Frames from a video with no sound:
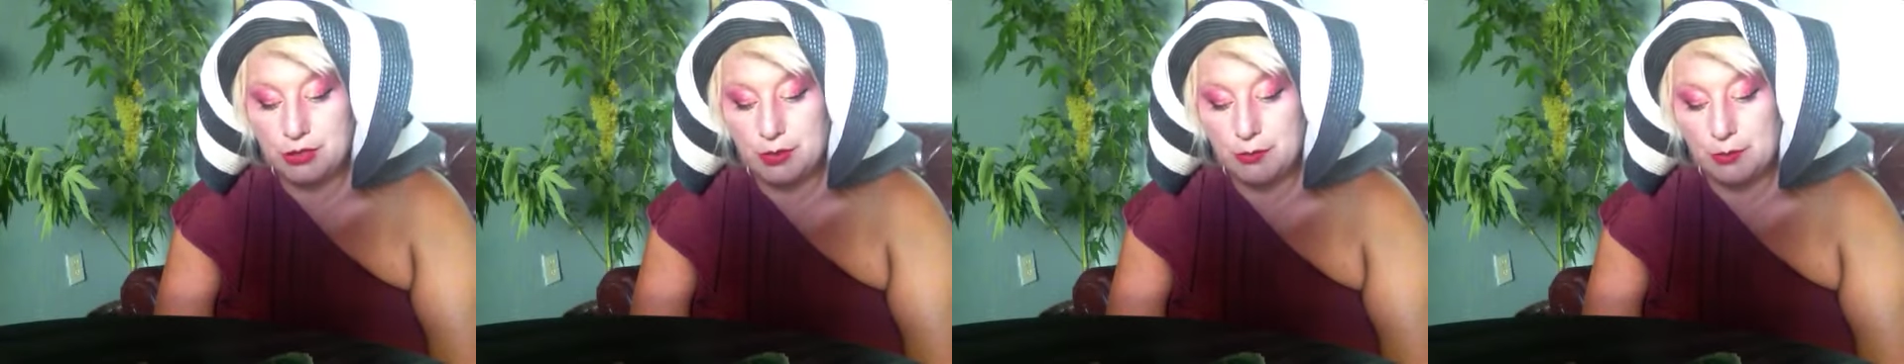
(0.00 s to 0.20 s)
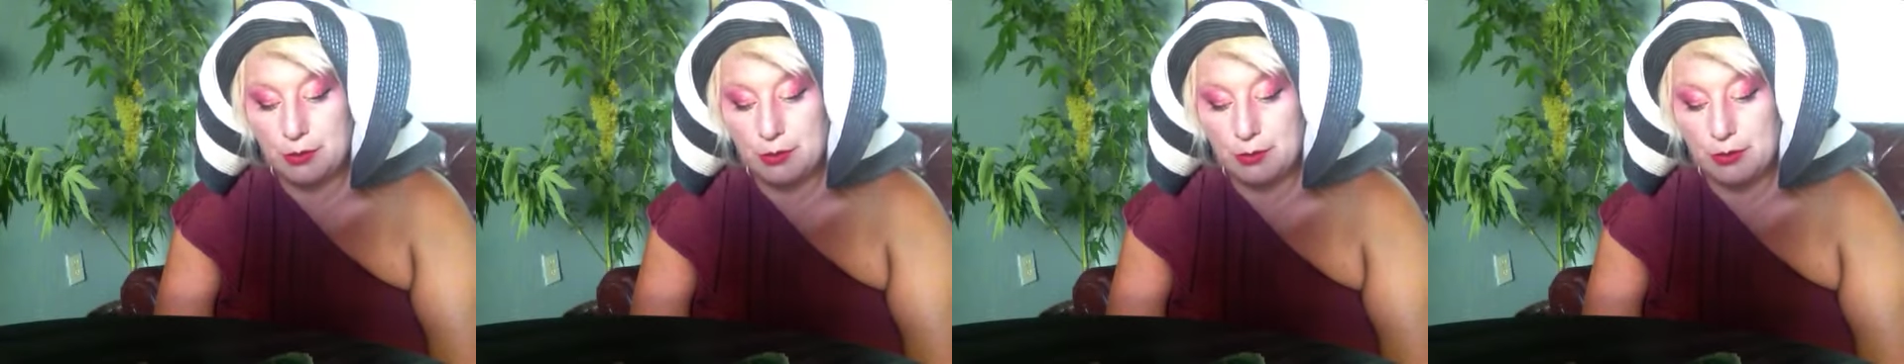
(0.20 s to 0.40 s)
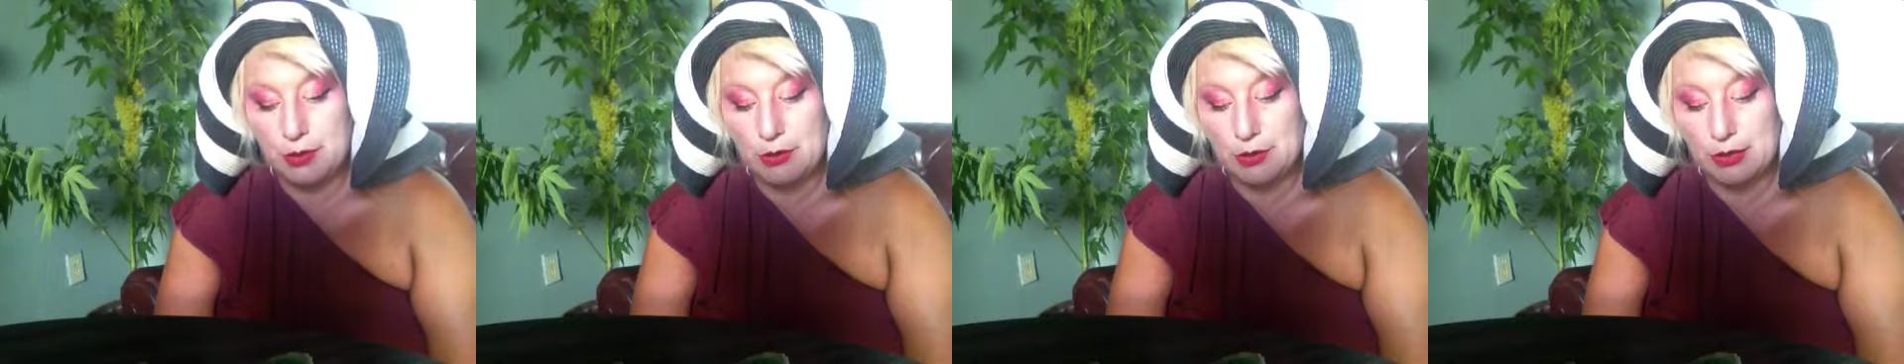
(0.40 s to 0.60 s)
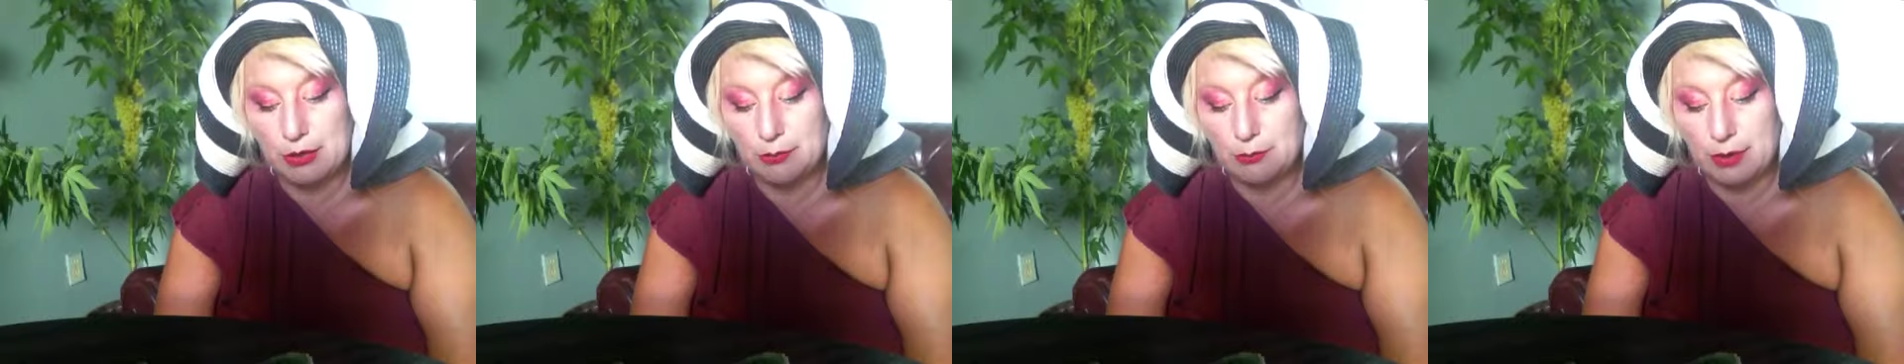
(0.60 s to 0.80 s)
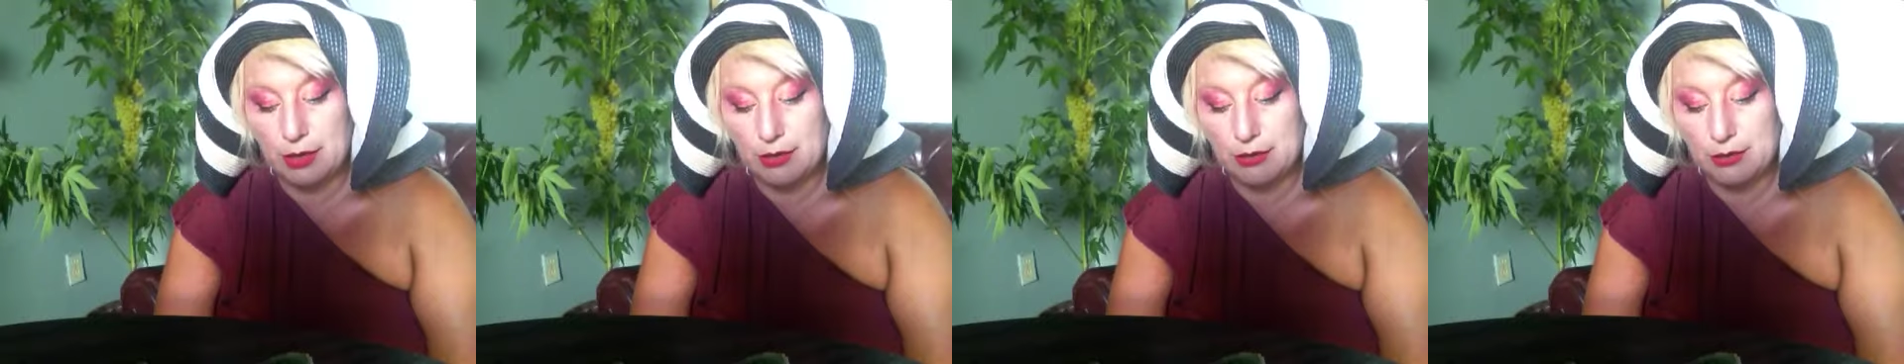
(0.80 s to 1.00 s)
to
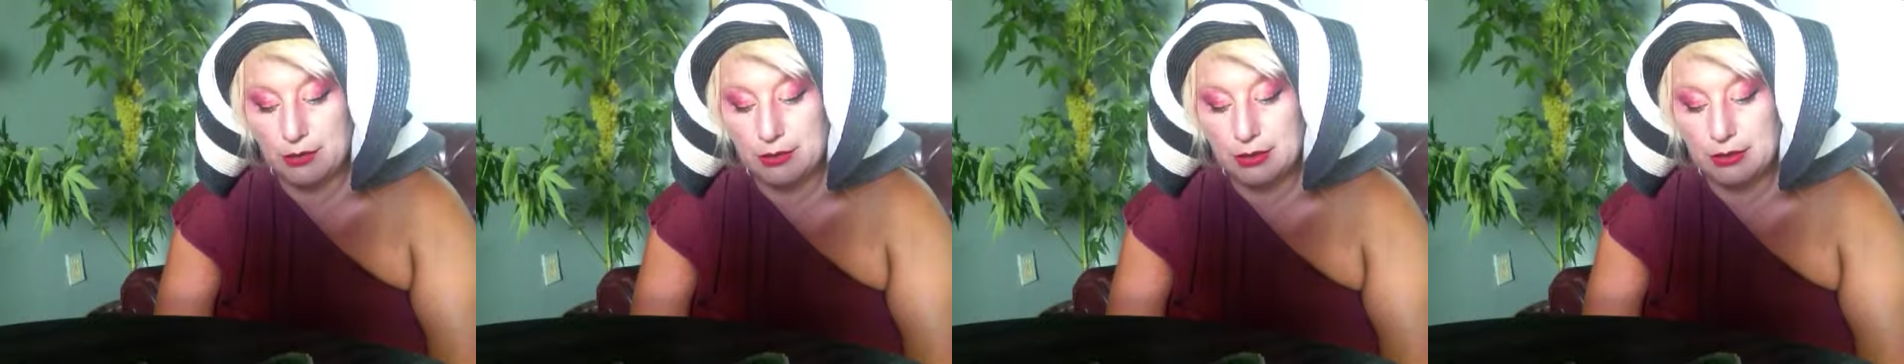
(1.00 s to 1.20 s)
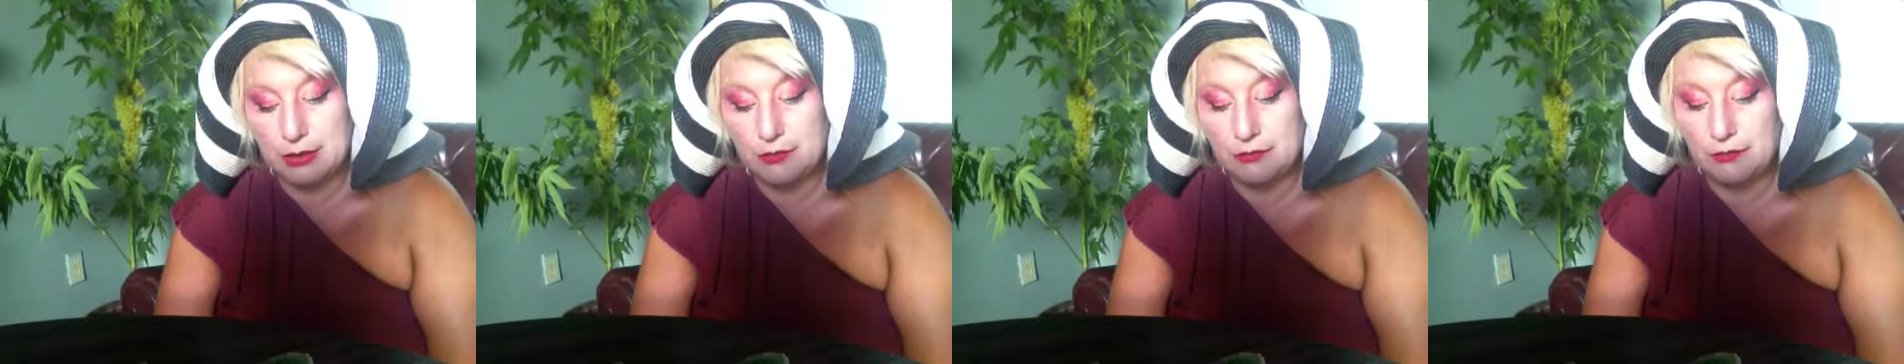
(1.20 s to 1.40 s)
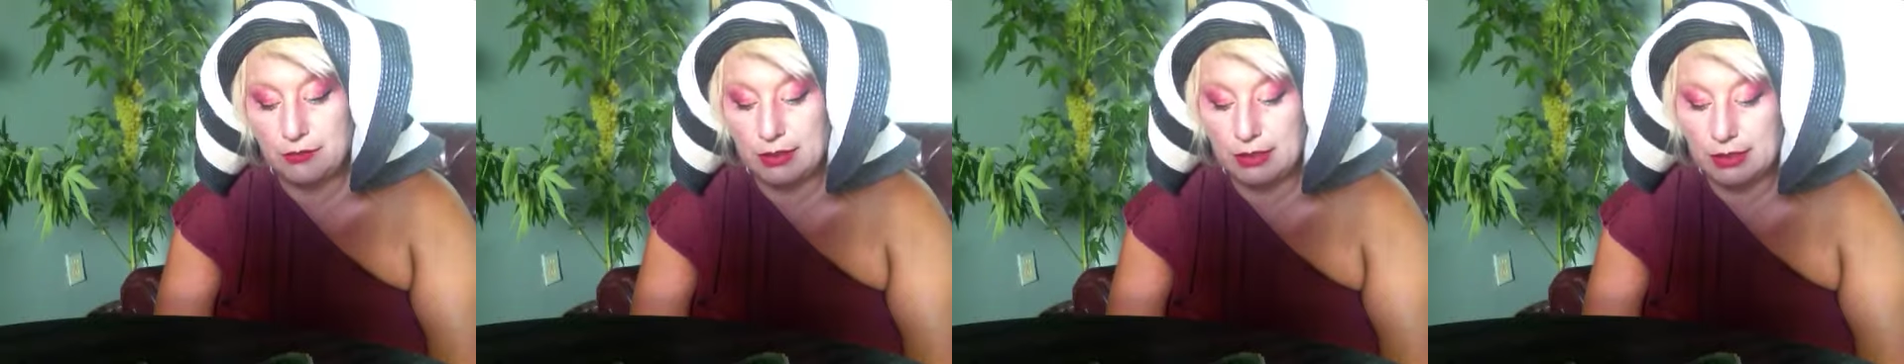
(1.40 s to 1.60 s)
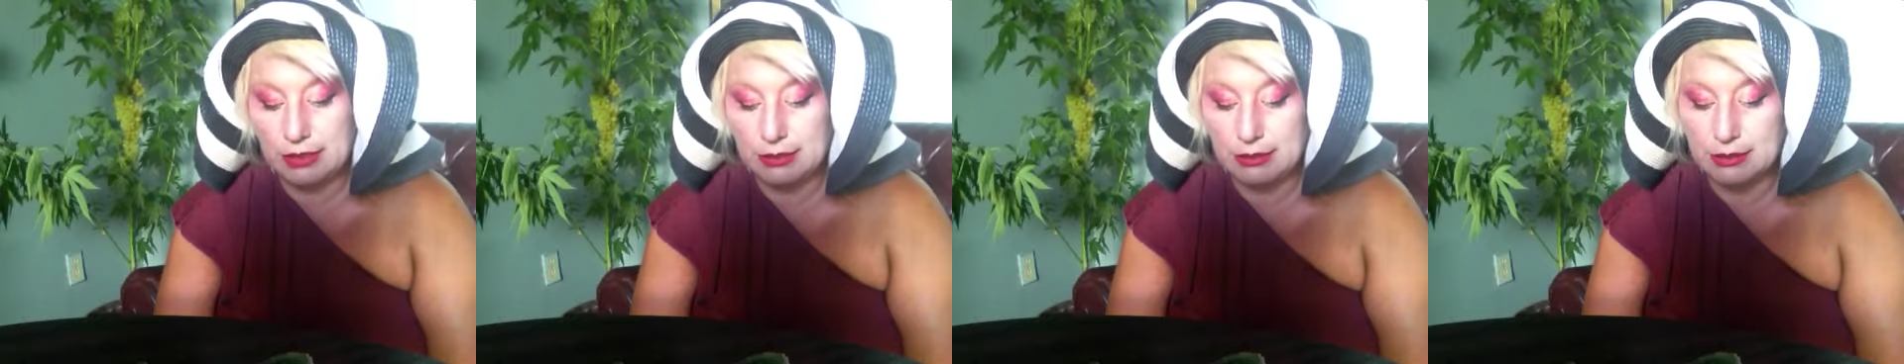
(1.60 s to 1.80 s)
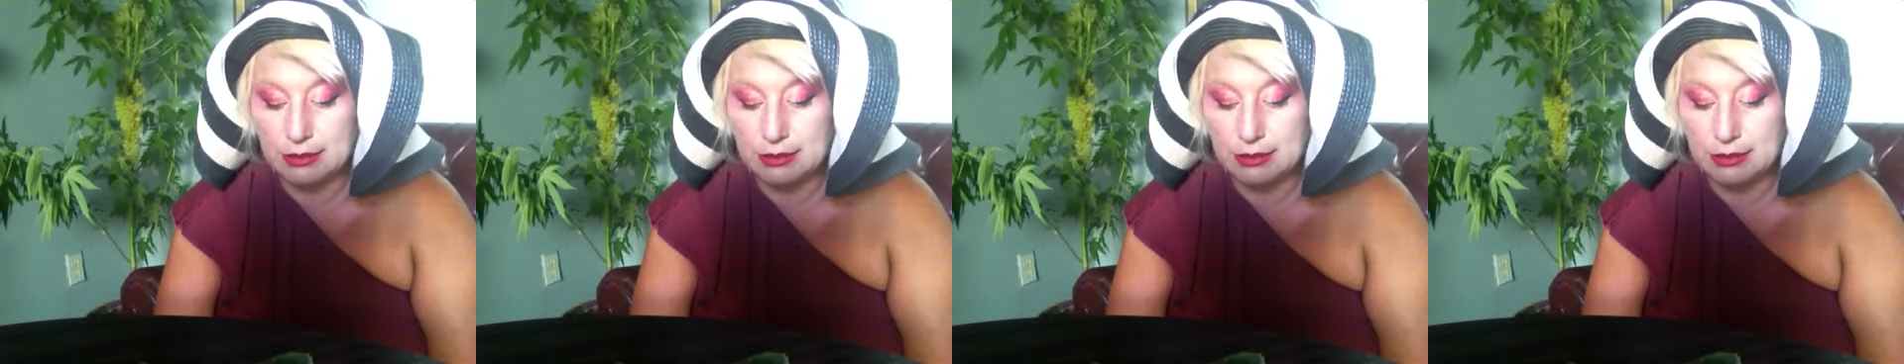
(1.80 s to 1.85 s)
promoting rather than defeating